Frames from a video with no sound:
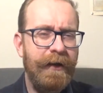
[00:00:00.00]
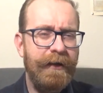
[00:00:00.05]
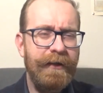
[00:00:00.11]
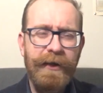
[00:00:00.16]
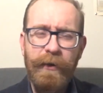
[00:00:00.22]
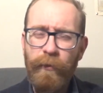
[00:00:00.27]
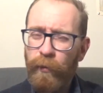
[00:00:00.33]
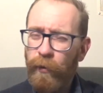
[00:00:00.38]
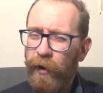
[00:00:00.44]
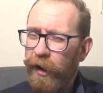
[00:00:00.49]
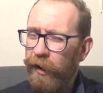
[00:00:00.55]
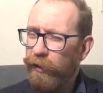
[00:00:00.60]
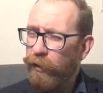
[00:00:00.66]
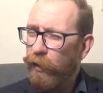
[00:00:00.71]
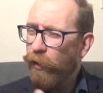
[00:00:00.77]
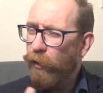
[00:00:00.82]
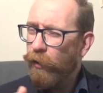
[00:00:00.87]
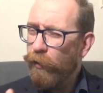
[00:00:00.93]
Yet
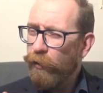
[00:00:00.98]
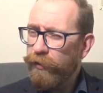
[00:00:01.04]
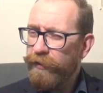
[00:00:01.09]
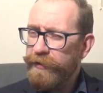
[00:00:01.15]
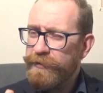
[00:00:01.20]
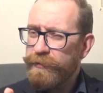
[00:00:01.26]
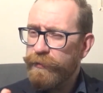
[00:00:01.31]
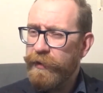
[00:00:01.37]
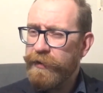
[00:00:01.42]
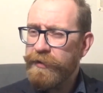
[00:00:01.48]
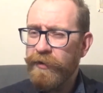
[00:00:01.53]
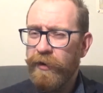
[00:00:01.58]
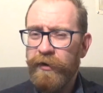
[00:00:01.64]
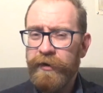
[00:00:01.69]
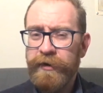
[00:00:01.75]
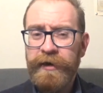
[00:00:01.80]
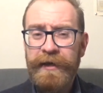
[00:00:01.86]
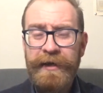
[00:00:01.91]
while all this went
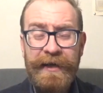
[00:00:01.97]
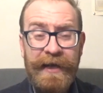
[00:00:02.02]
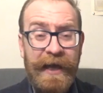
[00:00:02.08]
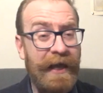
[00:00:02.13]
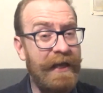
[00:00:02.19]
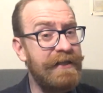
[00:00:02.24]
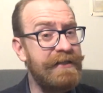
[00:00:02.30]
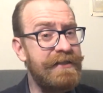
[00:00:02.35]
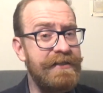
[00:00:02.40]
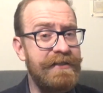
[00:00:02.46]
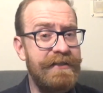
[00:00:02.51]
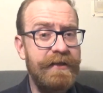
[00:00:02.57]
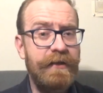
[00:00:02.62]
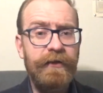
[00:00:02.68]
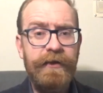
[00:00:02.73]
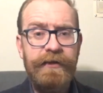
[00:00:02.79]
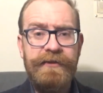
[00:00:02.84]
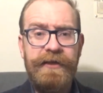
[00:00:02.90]
on, kings
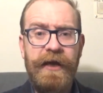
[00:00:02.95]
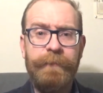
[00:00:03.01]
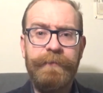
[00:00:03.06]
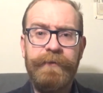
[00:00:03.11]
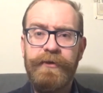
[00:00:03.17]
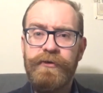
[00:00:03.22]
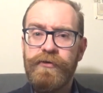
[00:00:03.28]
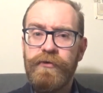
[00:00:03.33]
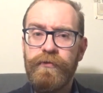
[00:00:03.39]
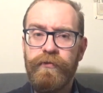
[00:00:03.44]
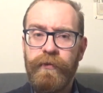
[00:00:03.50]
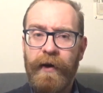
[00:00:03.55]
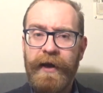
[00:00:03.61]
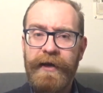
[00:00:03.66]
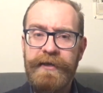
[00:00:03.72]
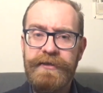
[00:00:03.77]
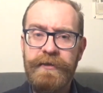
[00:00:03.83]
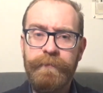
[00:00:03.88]
still attempted to
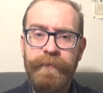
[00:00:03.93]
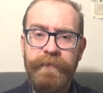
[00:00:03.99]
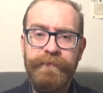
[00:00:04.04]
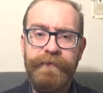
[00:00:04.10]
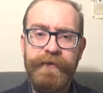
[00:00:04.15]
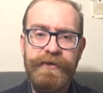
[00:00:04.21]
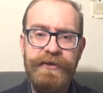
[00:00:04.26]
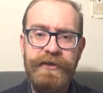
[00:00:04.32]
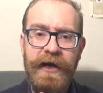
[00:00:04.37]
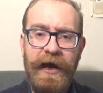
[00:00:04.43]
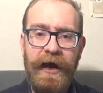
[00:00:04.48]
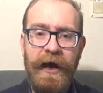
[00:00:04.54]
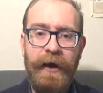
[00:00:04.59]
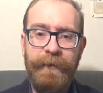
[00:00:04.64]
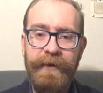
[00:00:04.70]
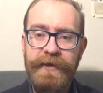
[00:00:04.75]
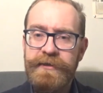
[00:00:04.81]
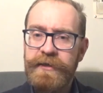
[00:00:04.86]
raise and provision
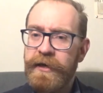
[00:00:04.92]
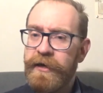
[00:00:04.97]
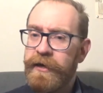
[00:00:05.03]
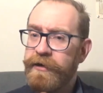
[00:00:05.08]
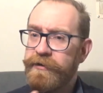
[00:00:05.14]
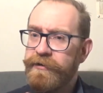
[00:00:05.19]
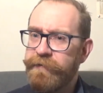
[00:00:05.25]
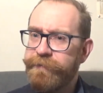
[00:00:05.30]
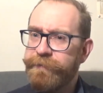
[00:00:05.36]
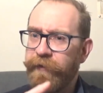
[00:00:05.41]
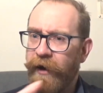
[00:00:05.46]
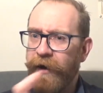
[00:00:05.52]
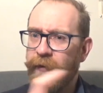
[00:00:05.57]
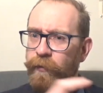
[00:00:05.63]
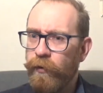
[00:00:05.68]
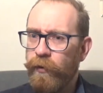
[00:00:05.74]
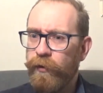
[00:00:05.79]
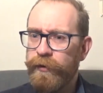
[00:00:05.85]
armies to
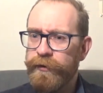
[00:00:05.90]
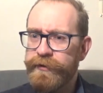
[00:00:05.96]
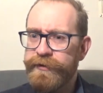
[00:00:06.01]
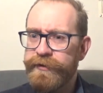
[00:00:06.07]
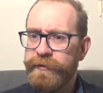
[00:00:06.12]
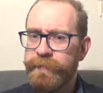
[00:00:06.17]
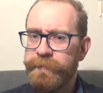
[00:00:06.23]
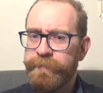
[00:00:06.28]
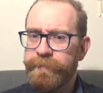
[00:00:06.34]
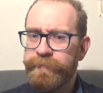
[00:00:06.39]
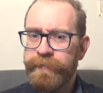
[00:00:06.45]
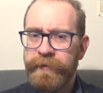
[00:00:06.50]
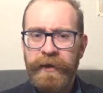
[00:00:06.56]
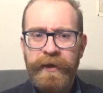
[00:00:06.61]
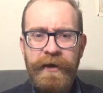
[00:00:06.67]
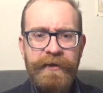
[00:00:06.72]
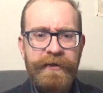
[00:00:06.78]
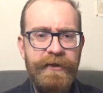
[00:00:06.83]
fight wars.
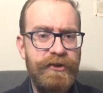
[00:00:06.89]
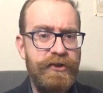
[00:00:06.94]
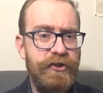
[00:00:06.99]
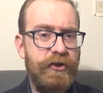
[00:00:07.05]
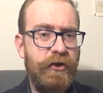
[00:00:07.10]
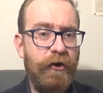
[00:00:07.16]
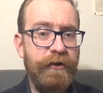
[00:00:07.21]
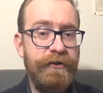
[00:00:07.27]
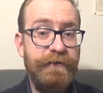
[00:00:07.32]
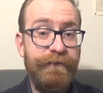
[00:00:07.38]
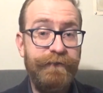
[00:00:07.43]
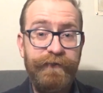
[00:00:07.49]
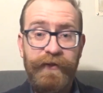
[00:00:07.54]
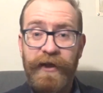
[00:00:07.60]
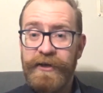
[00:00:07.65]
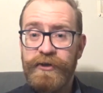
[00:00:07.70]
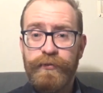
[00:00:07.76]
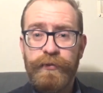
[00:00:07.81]
The Scots,
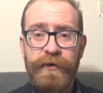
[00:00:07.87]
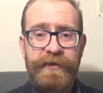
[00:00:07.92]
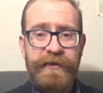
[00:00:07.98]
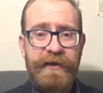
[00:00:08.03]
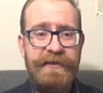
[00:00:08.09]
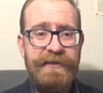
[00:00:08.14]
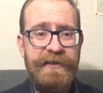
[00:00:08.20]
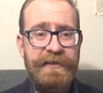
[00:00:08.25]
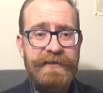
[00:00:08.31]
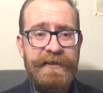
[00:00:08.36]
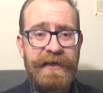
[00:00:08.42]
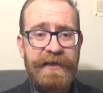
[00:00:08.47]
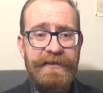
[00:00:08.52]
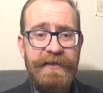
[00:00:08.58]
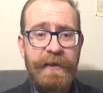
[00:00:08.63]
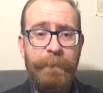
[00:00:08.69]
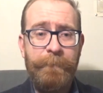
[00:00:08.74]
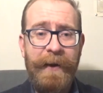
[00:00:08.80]
flush with their
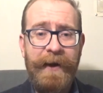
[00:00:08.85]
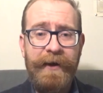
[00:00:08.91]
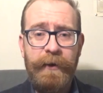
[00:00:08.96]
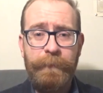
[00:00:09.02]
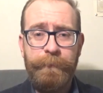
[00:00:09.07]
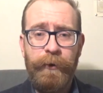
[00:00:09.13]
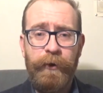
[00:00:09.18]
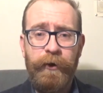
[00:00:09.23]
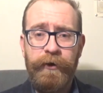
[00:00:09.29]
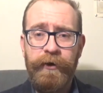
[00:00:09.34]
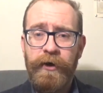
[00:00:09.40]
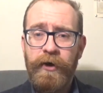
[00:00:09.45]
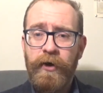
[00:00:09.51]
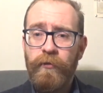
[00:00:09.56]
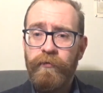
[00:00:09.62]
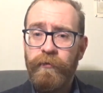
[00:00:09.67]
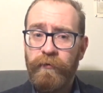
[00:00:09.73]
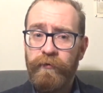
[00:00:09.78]
success at Bannockburn,
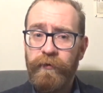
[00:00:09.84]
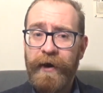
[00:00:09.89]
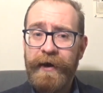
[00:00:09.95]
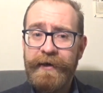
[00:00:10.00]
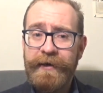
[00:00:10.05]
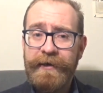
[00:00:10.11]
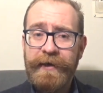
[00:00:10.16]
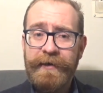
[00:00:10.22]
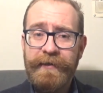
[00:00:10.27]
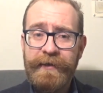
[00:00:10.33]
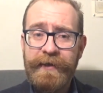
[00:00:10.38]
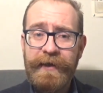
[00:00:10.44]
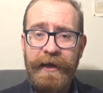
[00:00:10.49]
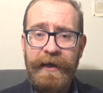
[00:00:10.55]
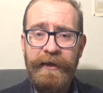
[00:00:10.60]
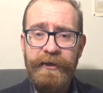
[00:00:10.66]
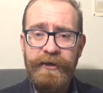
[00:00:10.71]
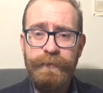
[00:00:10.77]
were raiding at the
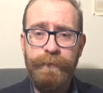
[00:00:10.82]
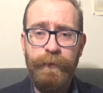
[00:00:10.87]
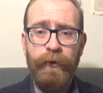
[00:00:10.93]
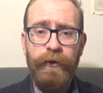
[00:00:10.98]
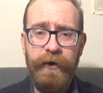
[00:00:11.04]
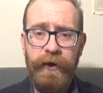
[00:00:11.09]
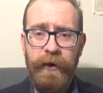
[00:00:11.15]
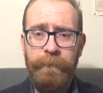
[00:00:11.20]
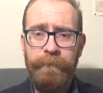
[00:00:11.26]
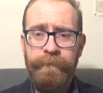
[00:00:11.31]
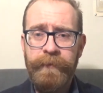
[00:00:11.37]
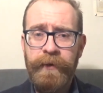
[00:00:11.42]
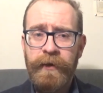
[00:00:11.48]
English border,